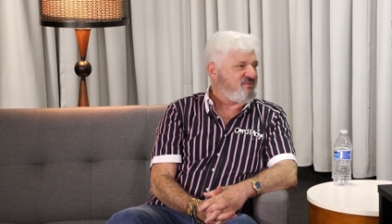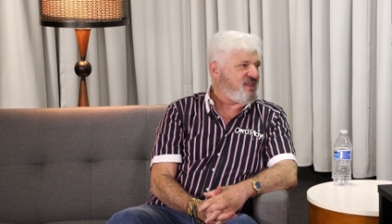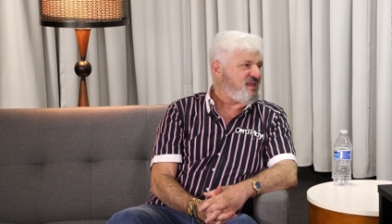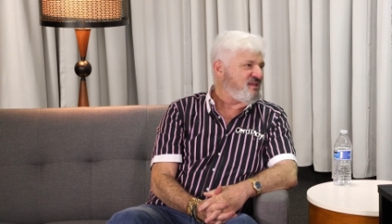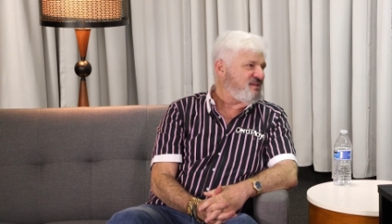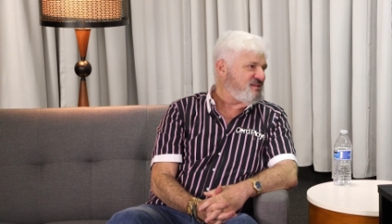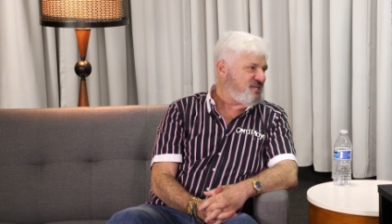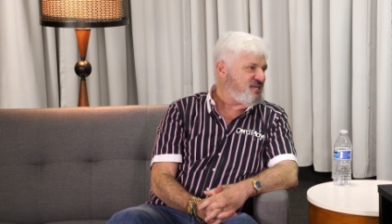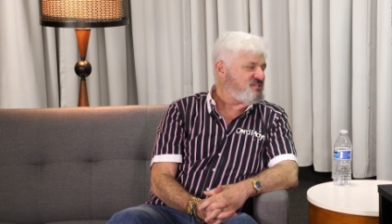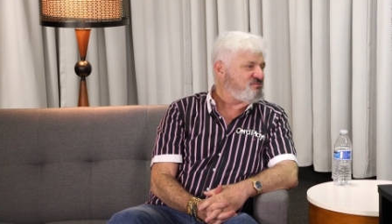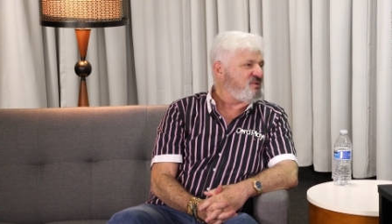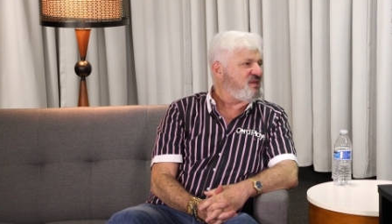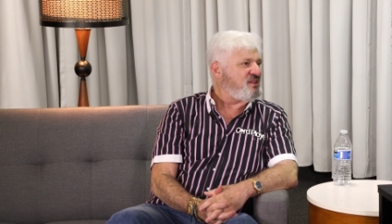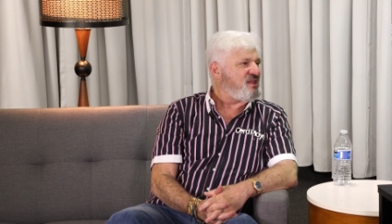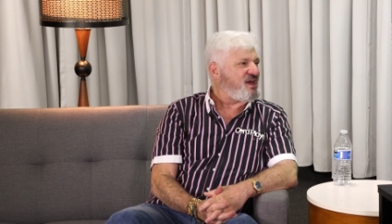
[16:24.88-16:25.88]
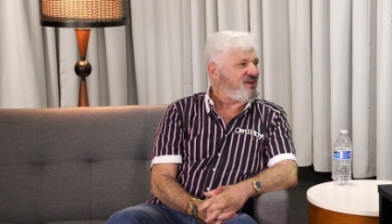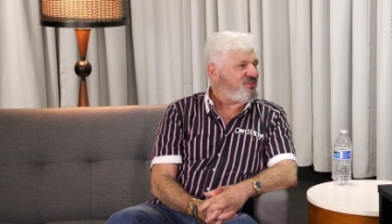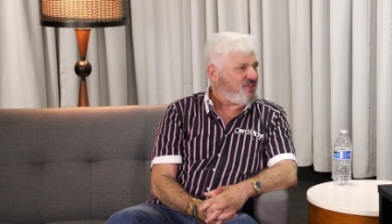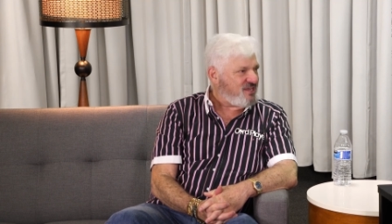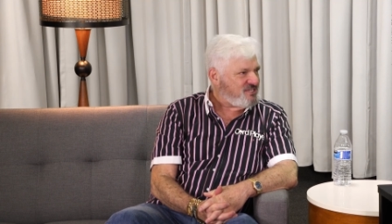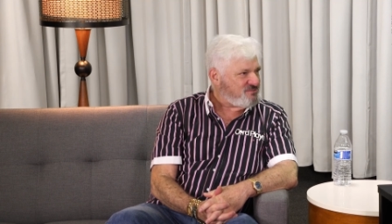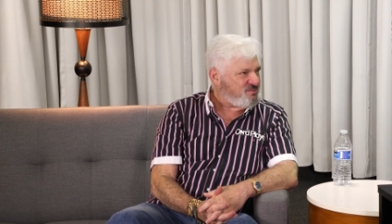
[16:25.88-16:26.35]
they teach me a lot of
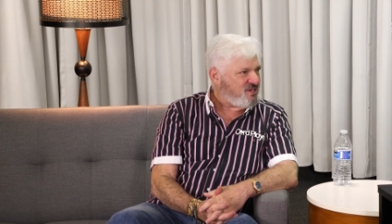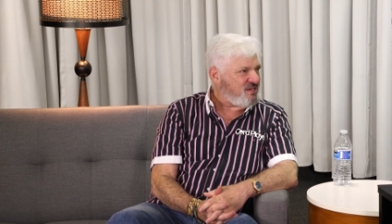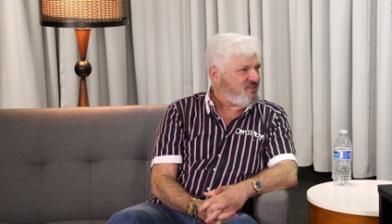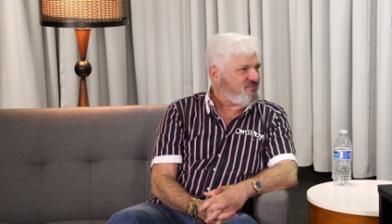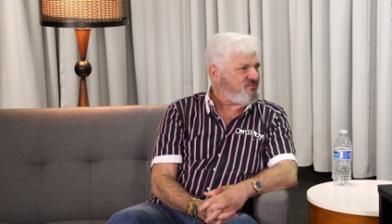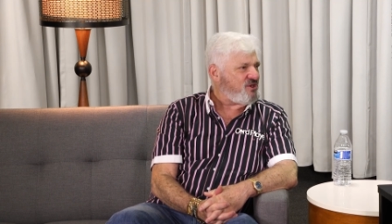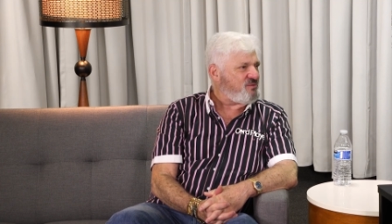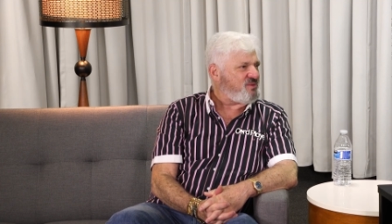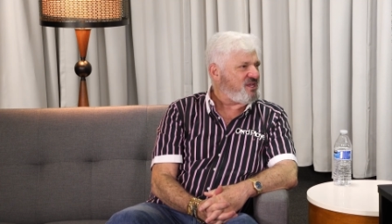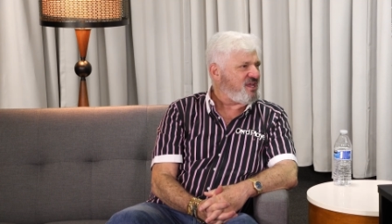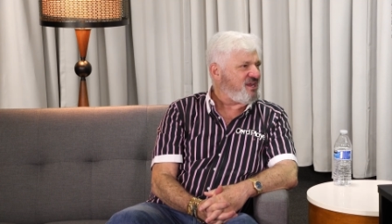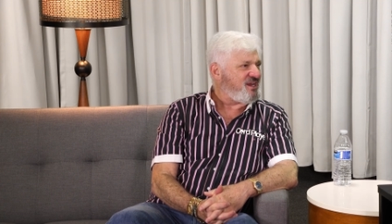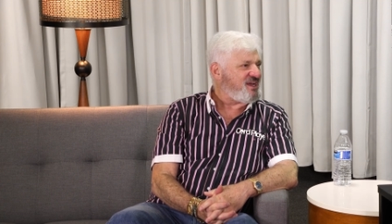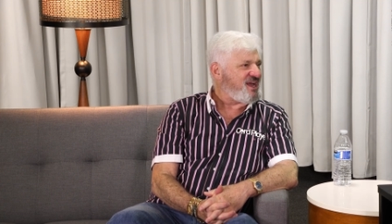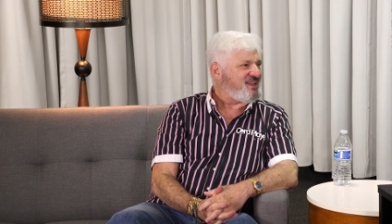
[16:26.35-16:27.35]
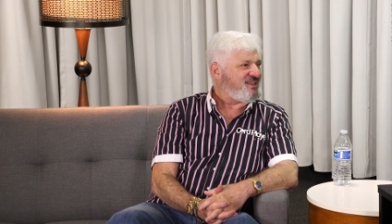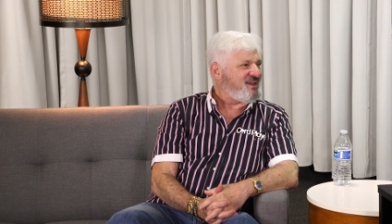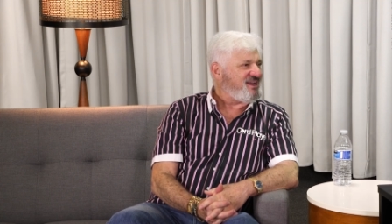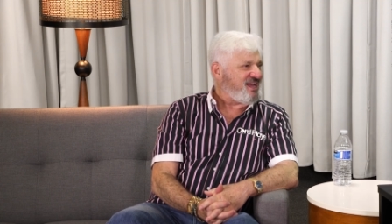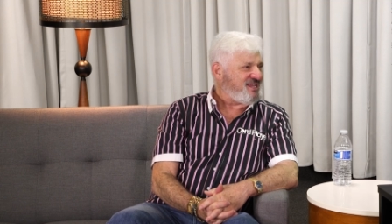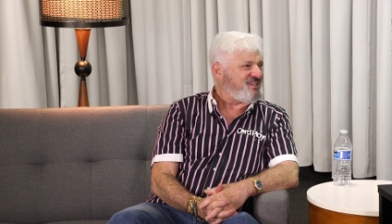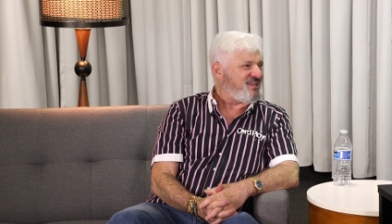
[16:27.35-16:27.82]
things, but in the very beginning,
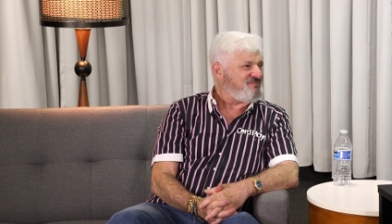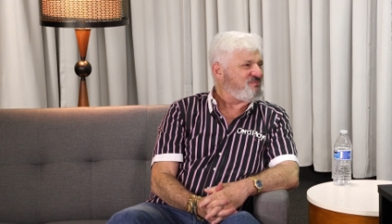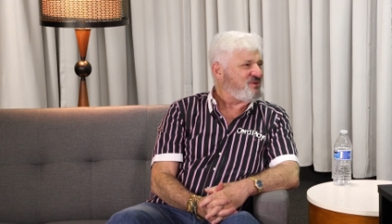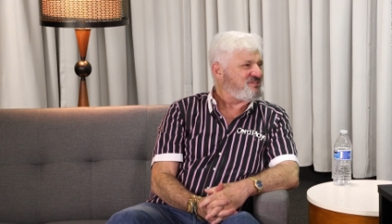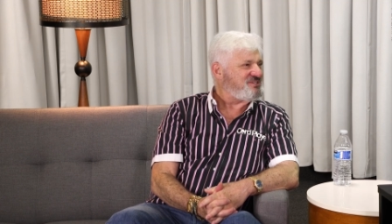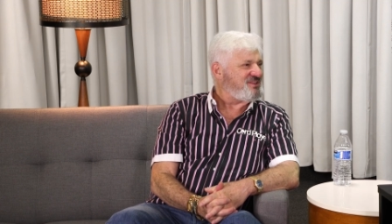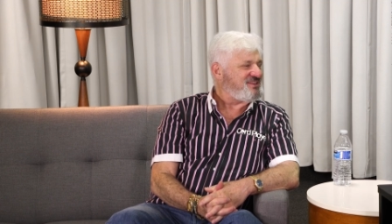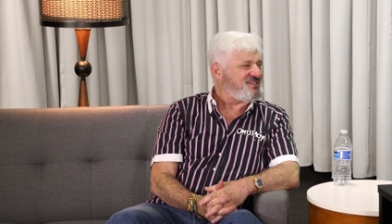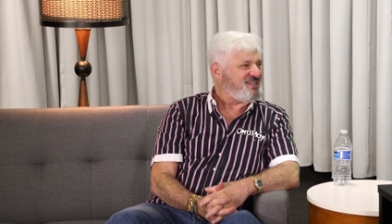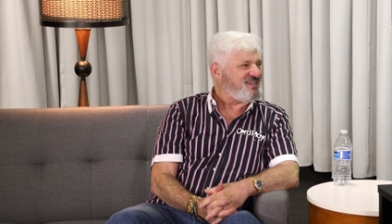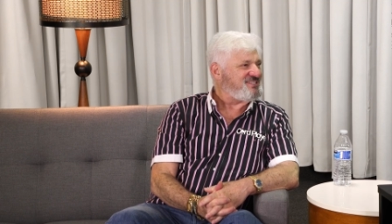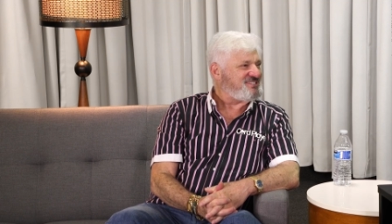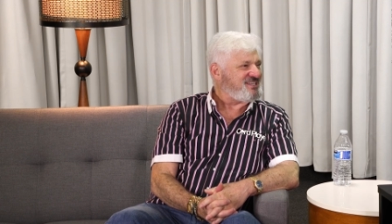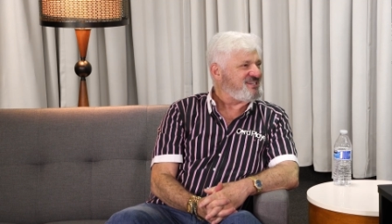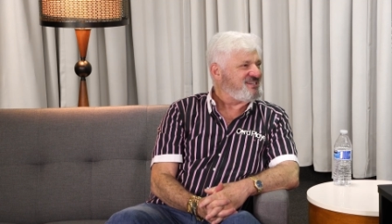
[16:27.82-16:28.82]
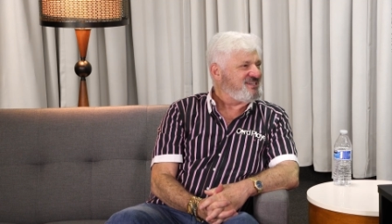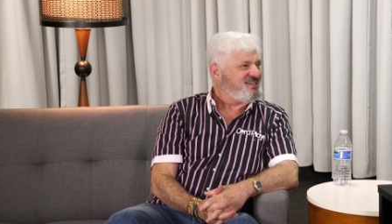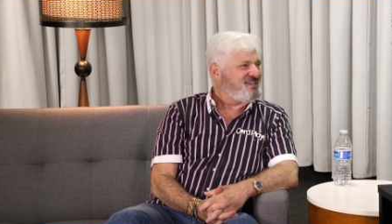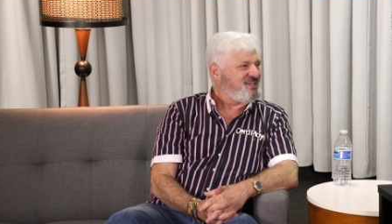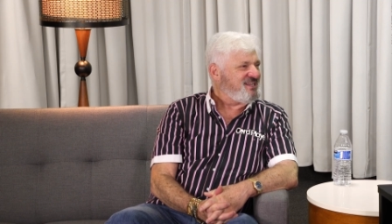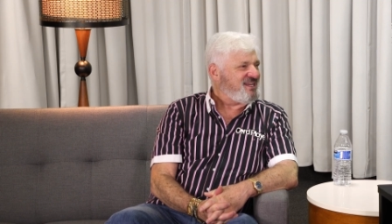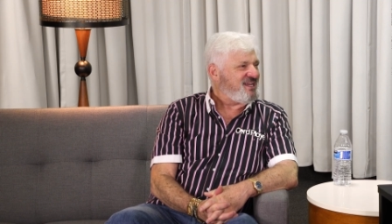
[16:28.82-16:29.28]
I did most of the teaching,
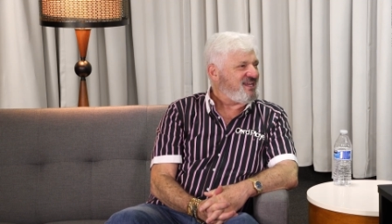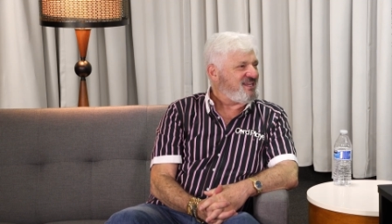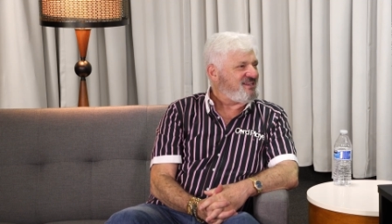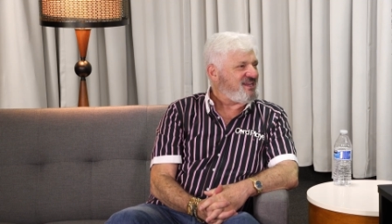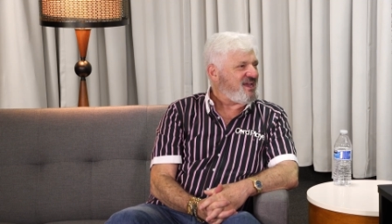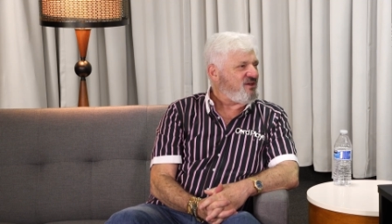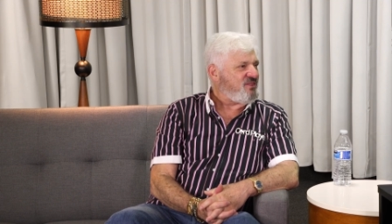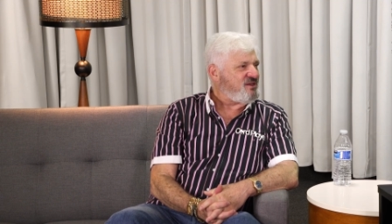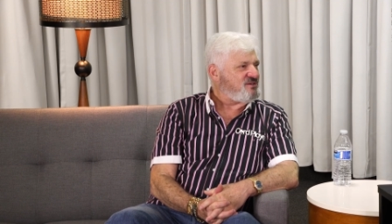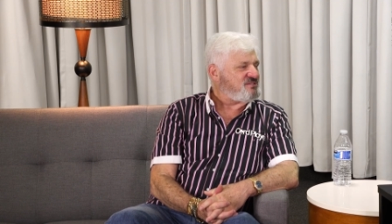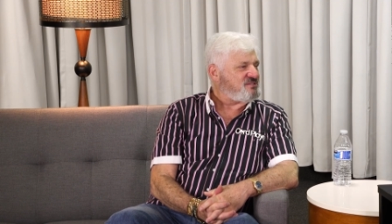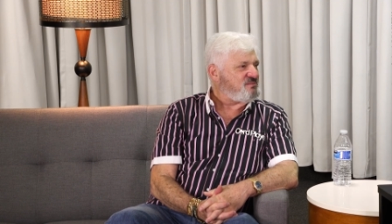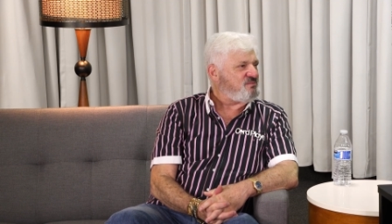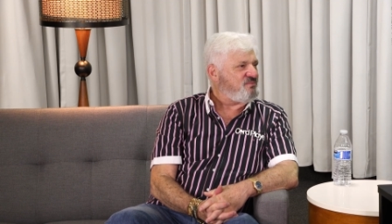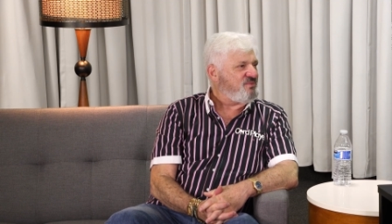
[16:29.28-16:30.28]
and now there's